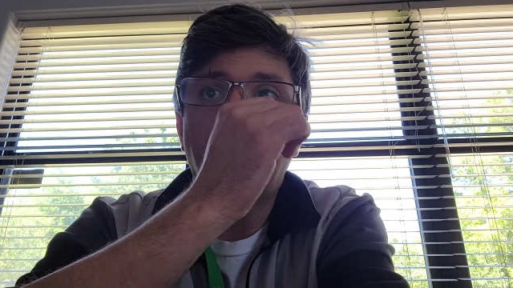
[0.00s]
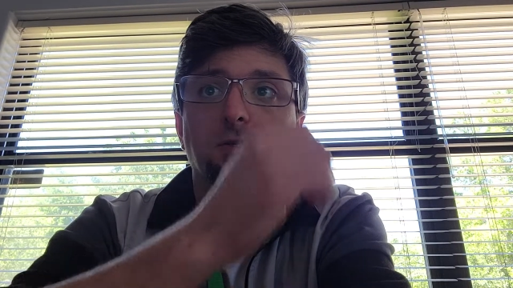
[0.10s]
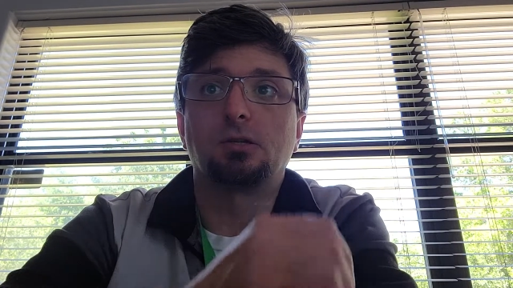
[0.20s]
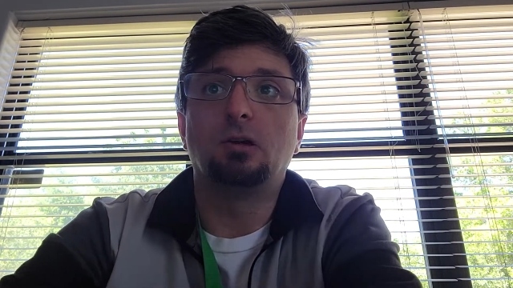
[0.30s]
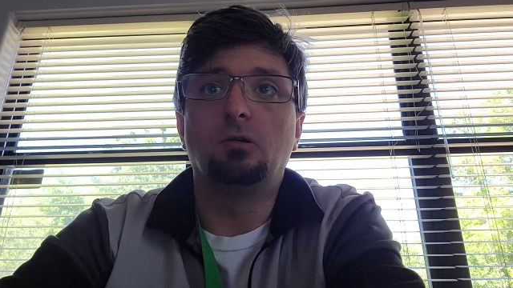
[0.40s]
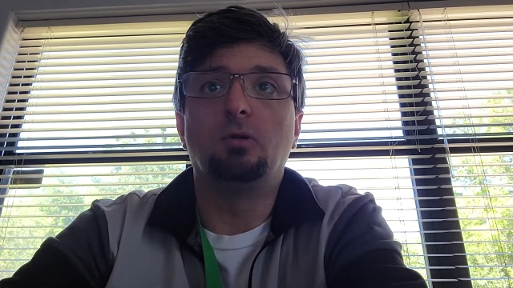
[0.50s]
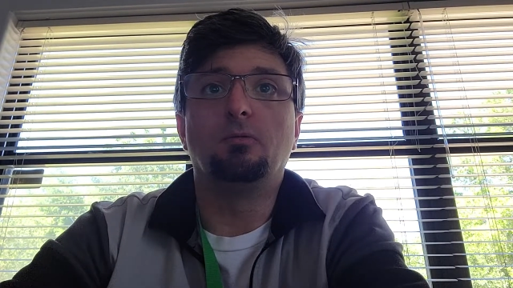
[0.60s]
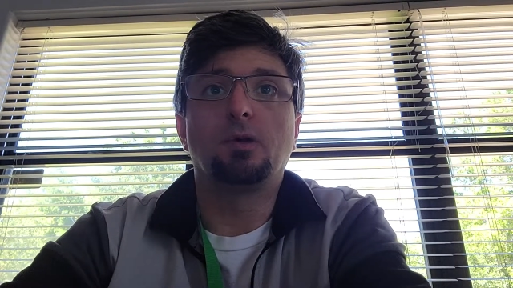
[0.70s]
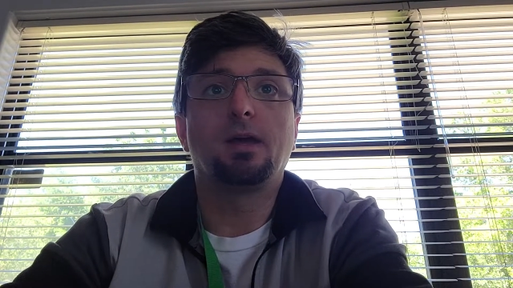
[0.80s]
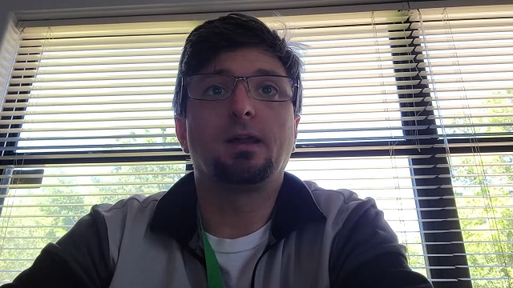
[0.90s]
So we
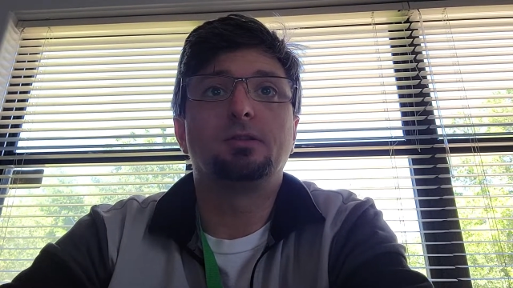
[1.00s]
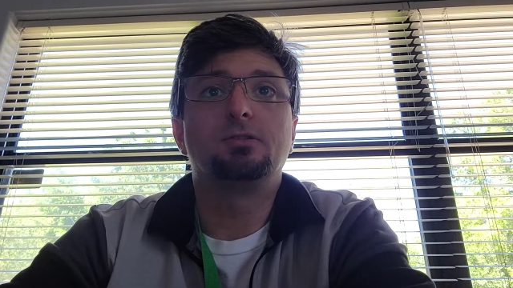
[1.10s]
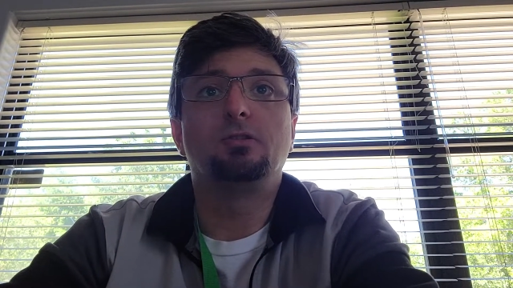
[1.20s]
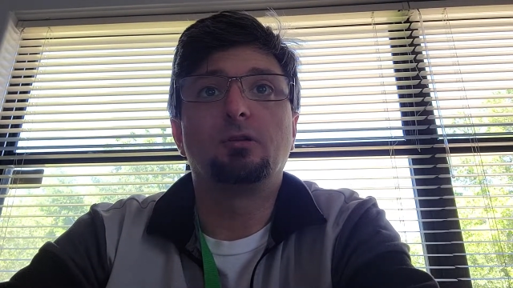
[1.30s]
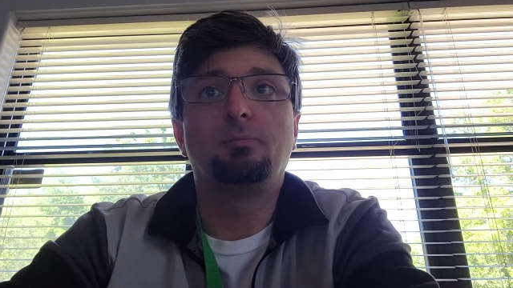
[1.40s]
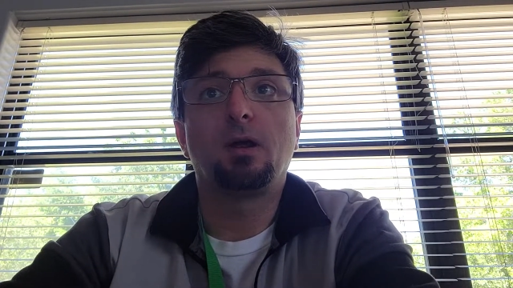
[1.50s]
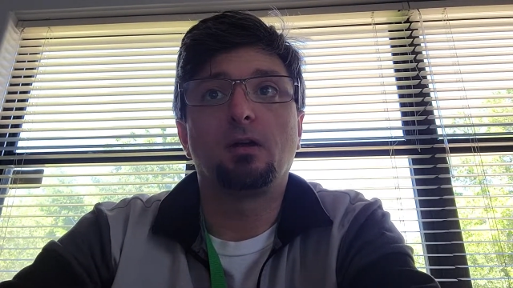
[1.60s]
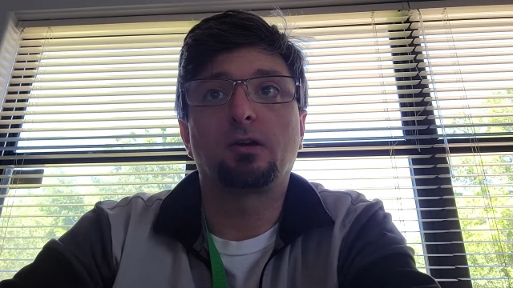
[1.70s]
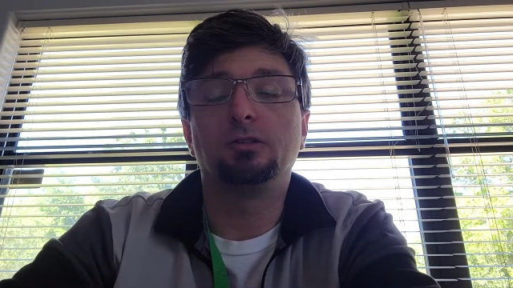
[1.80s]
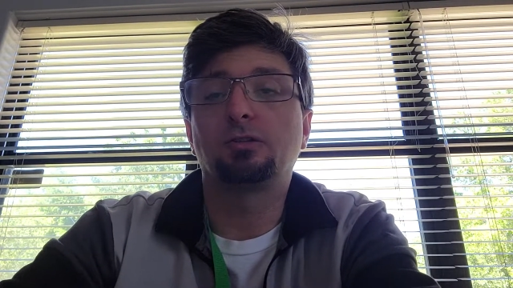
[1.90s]
will get into
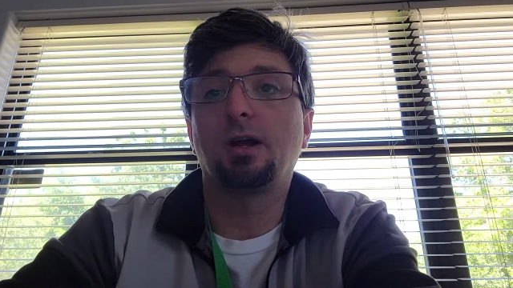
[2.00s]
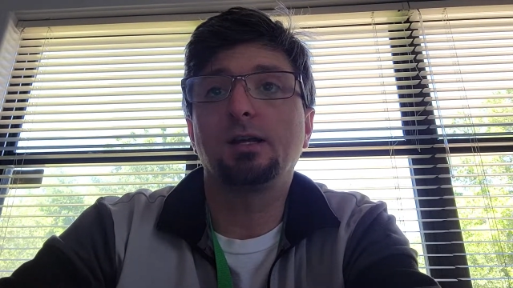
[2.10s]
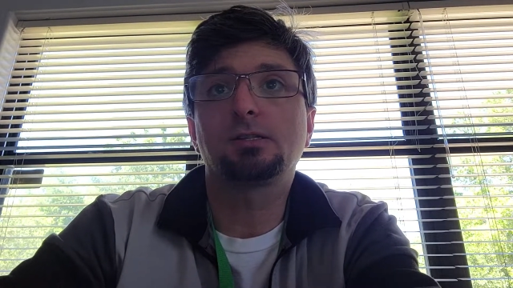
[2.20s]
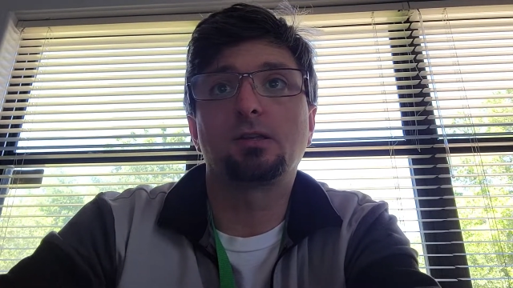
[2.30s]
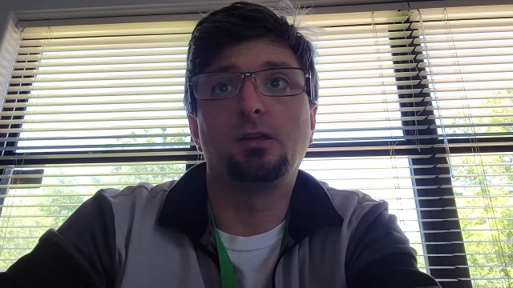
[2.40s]
compare contrast.